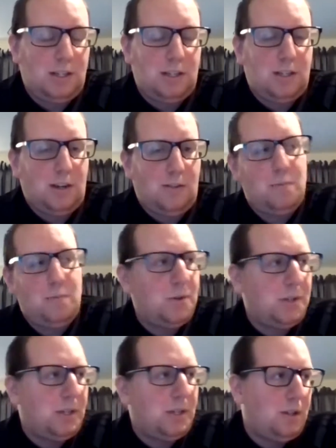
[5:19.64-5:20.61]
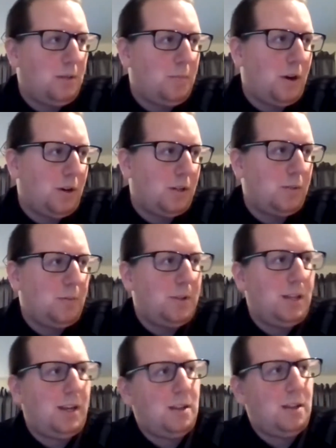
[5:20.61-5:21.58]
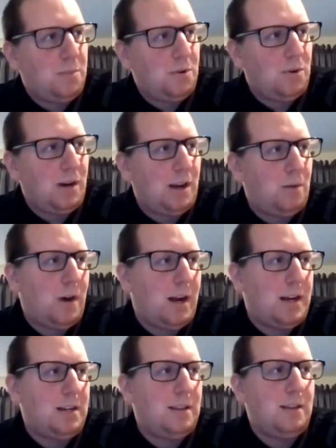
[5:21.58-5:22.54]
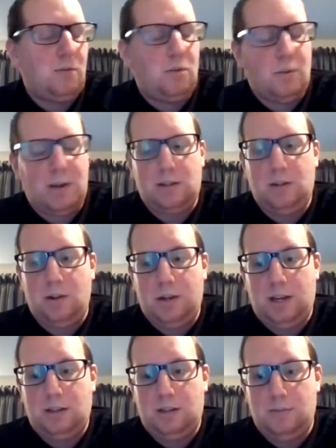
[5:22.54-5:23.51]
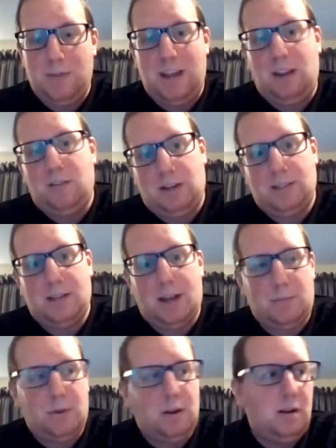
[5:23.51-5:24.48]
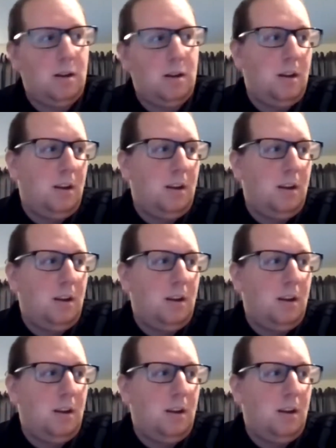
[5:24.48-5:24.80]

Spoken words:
lump long balls into the box, but they get the ball out wide, and they're always looking to make things happen.